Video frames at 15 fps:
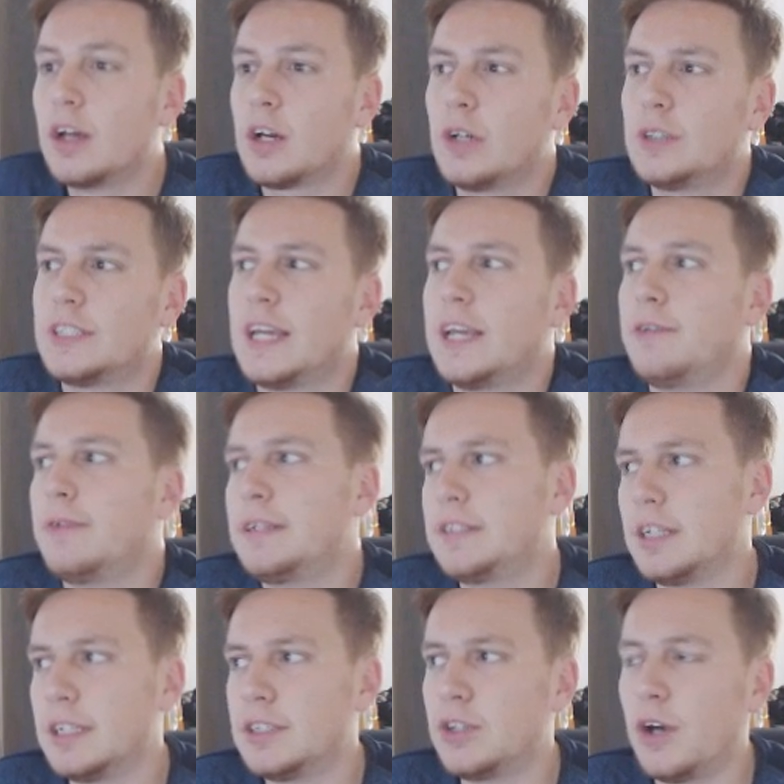Conte,
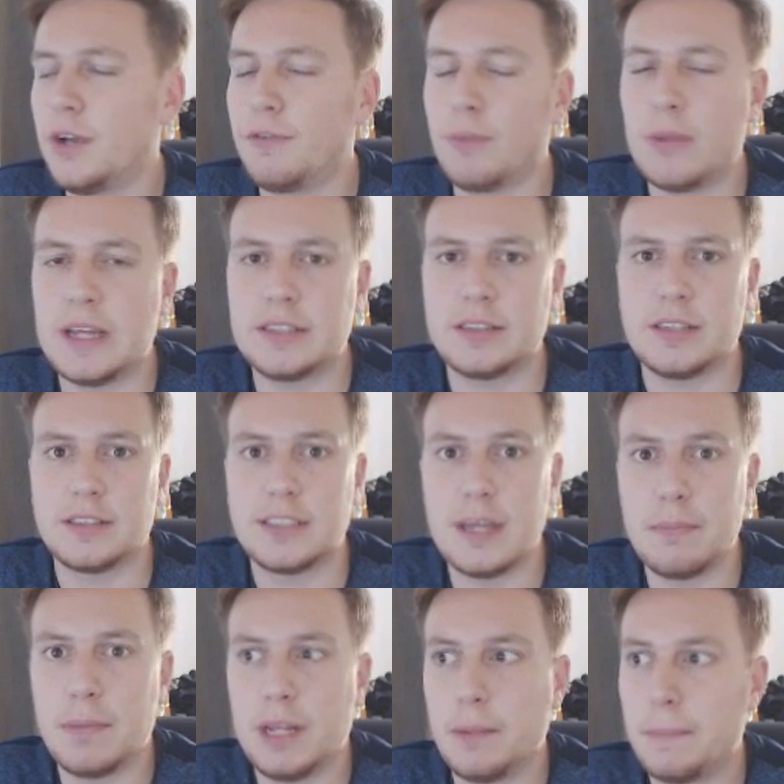recently signed from Leicester,
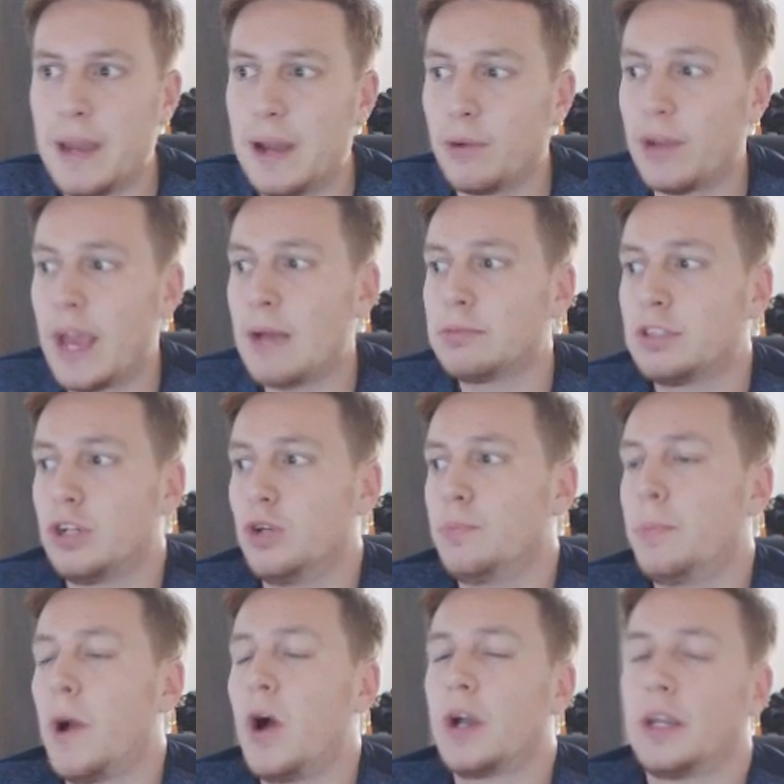£10 million,
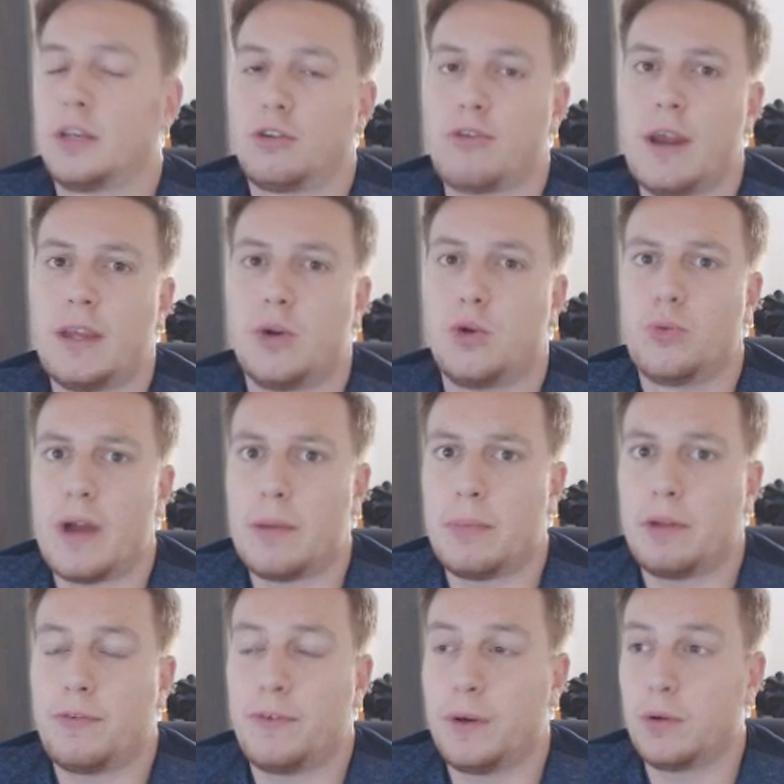absolute bargain, great all-round
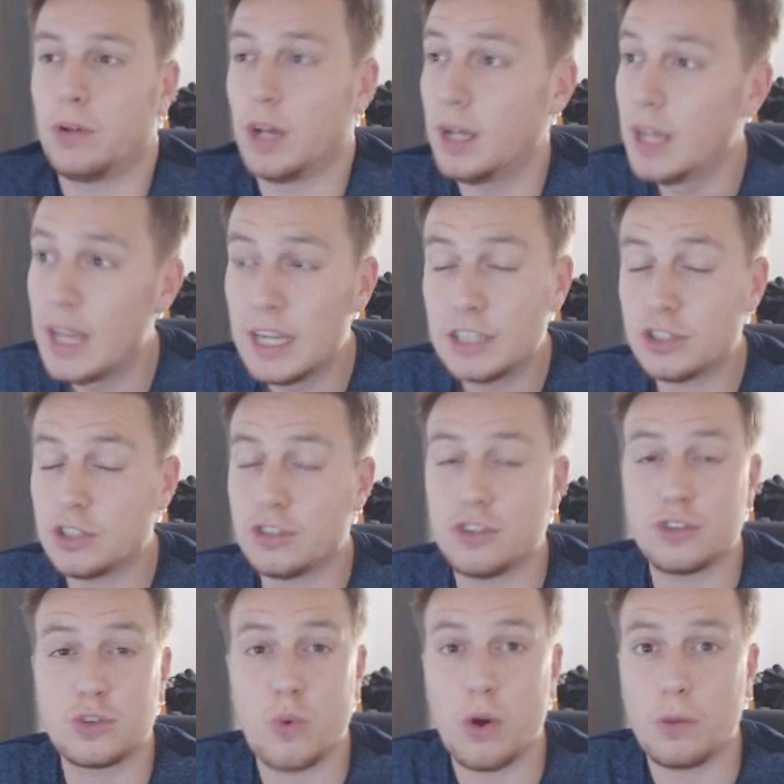midfielder. He's just
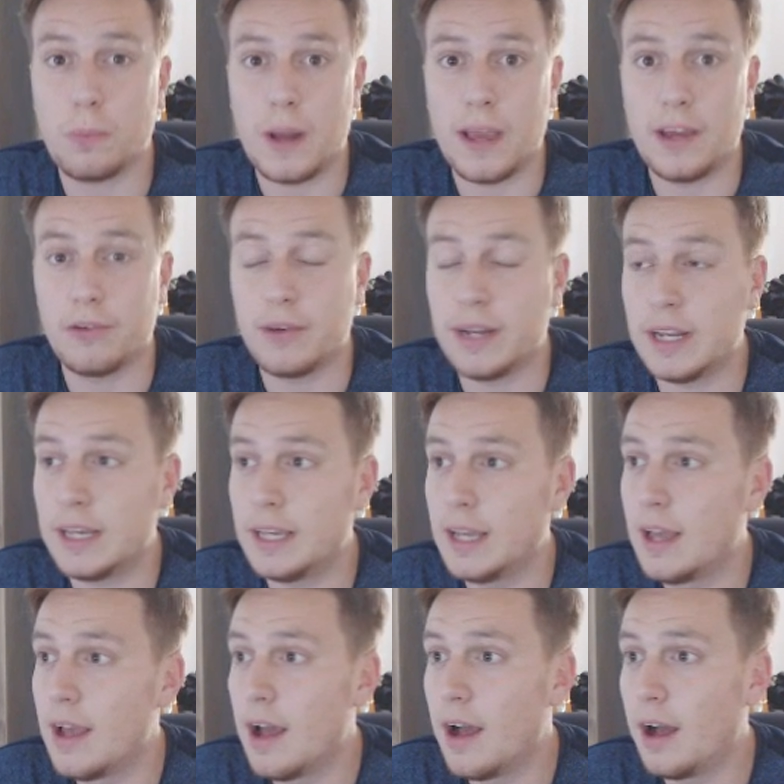a squad player, really.
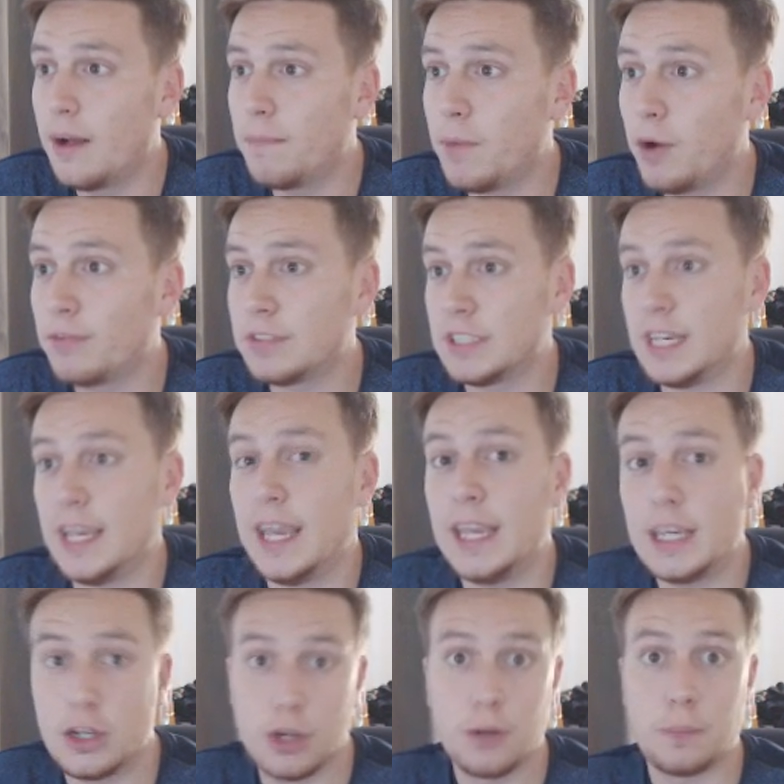Obviously,
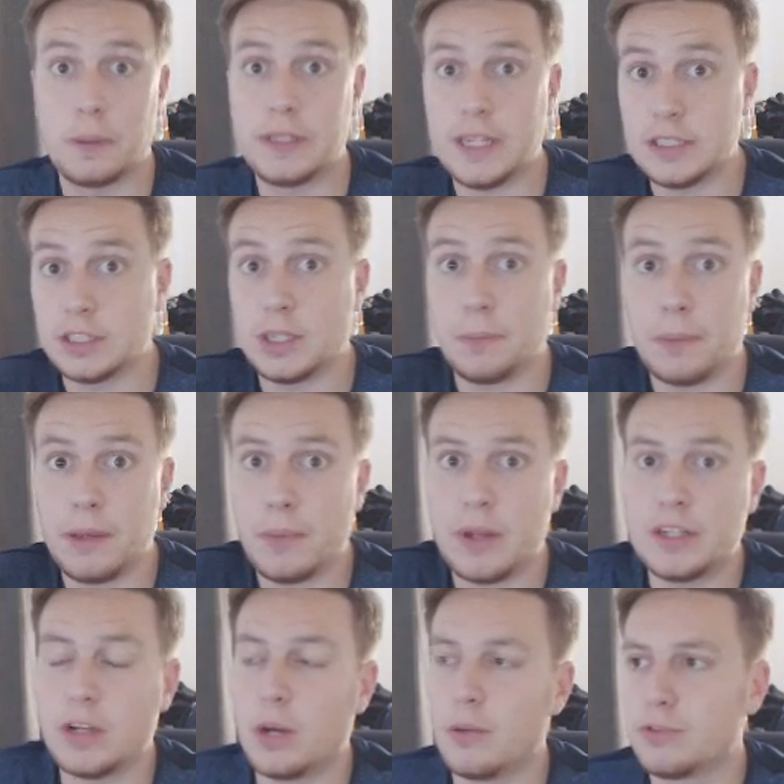he could potentially be
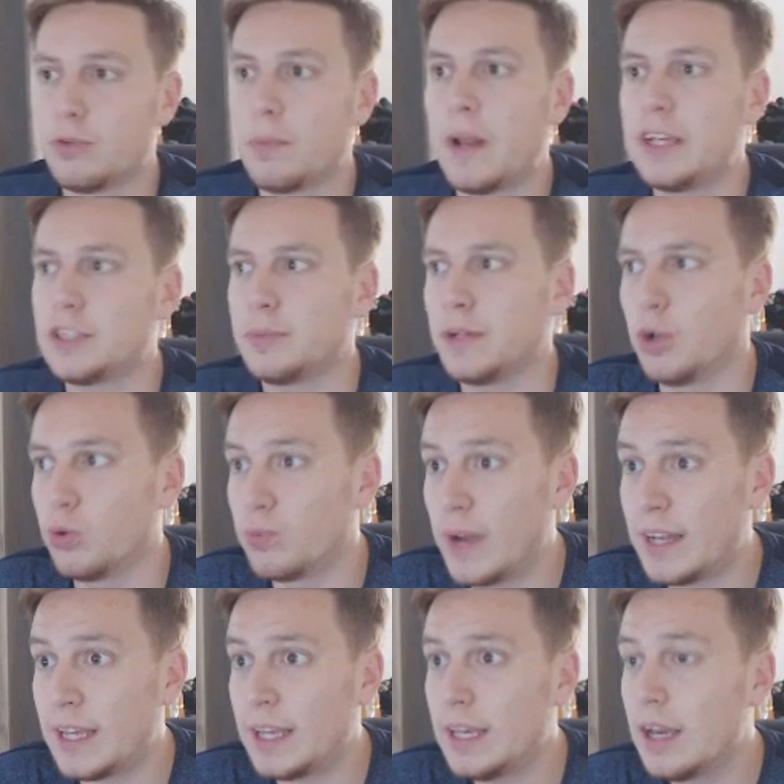Wanyama's replacement
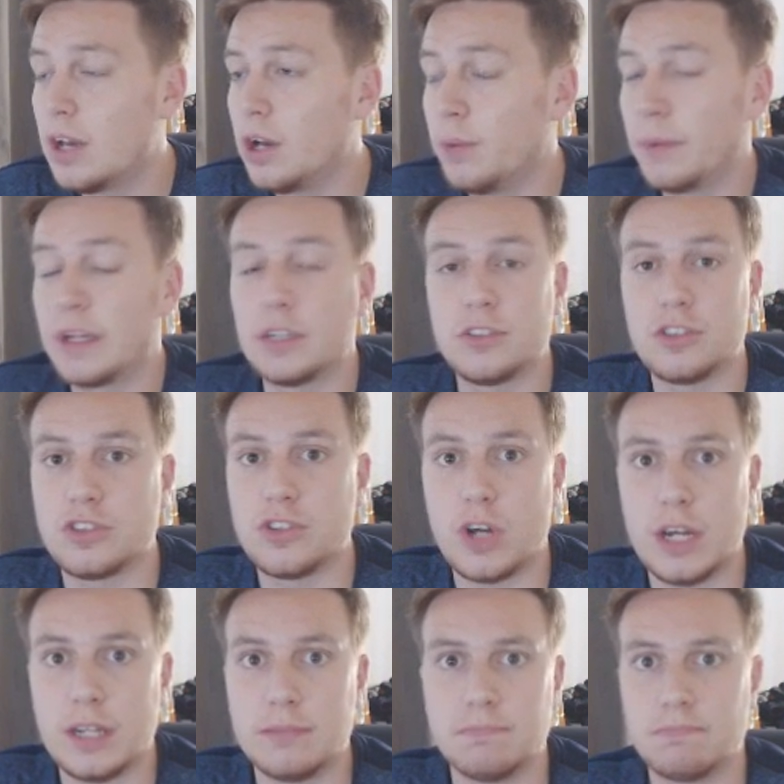already, and we could just
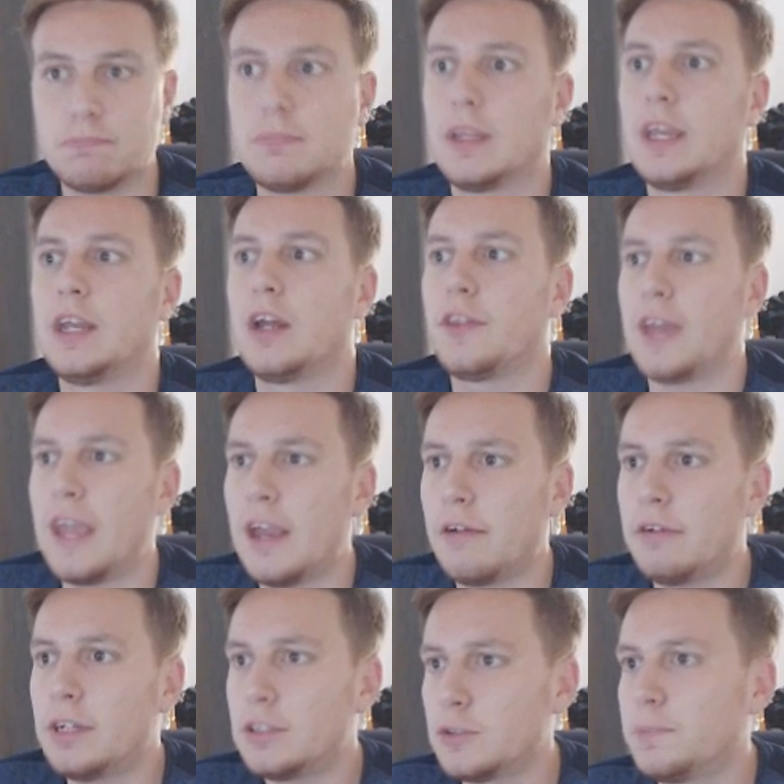sign in other
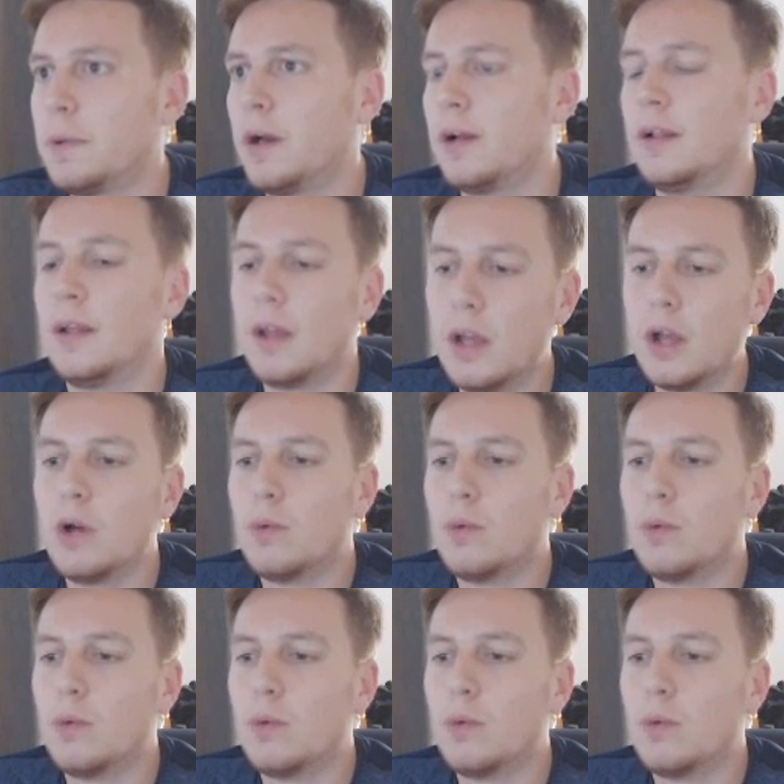areas, but